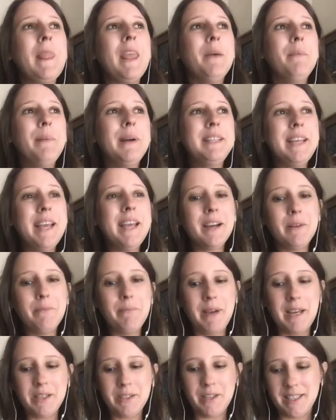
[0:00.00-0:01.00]
my take on
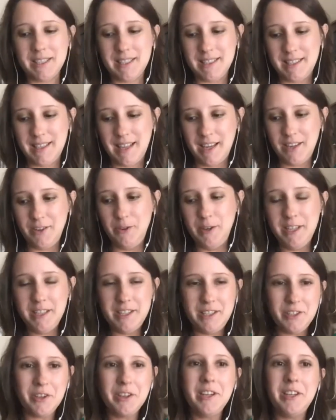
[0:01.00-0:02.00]
metrics is that you
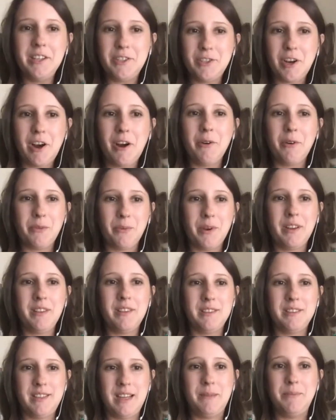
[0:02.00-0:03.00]
still need to start with what are
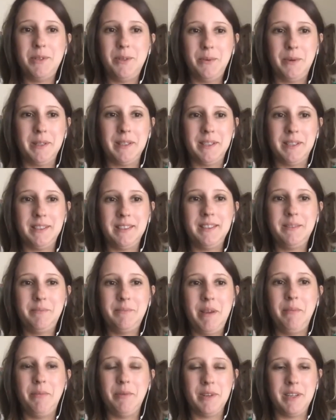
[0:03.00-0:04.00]
the steps you want
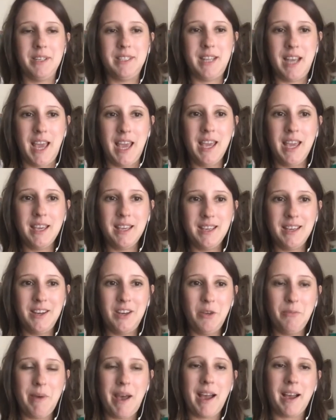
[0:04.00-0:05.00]
people to take, and
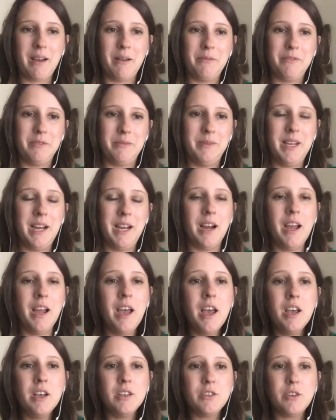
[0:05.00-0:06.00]
you back up from there.
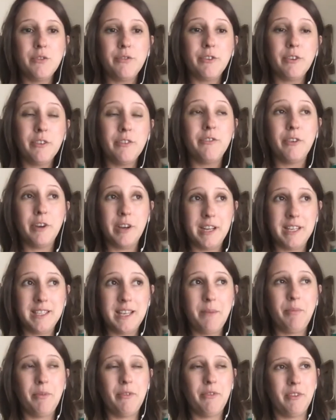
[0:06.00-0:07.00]
So for an
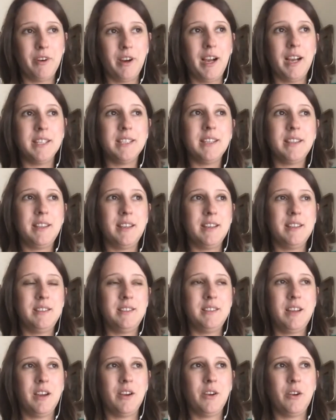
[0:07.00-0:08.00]
example, for us at the
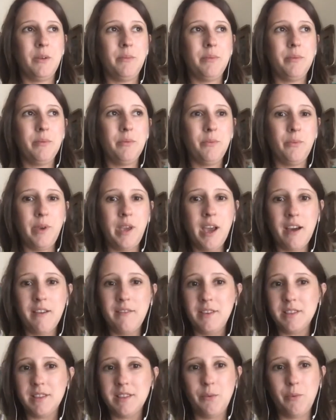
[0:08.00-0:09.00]
Unstuck Group, we
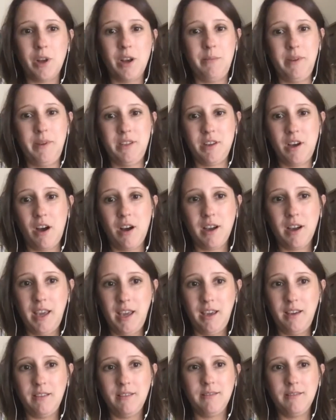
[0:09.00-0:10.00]
obviously want to be
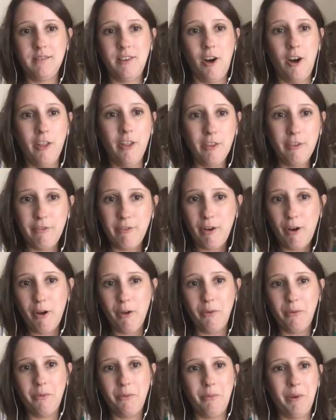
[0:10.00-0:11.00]
talking on the
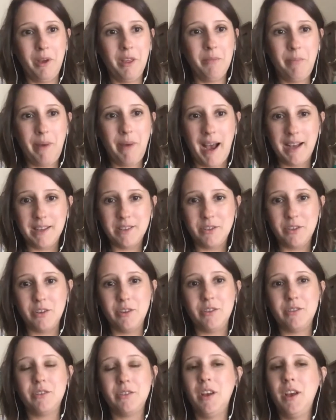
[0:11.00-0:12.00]
phone with
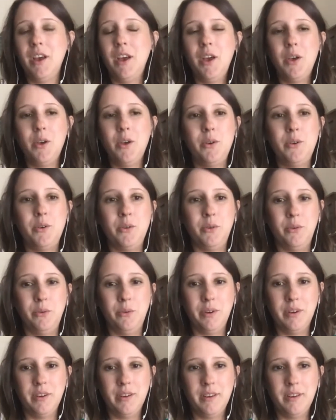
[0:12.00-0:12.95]
pastors who